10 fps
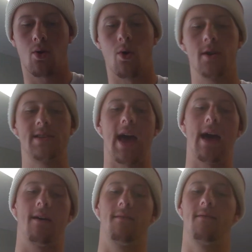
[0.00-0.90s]
courts
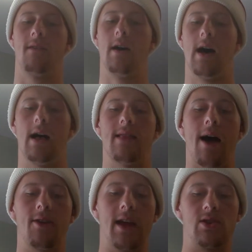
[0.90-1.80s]
have
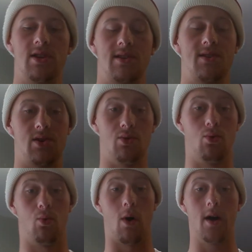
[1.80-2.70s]
allowed agents to
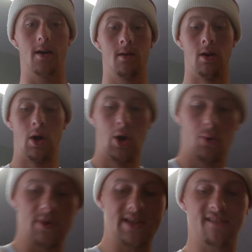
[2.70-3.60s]
1.
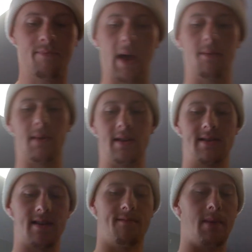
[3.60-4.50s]
Receive
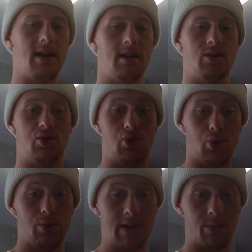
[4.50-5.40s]
payments of money
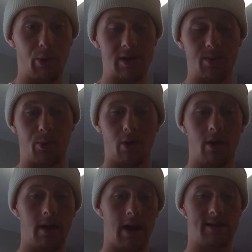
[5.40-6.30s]
due to the
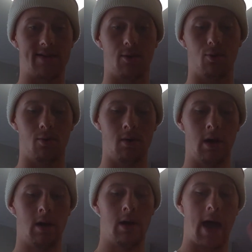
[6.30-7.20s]
principal, and 2.
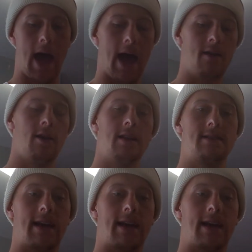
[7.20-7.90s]
Enter into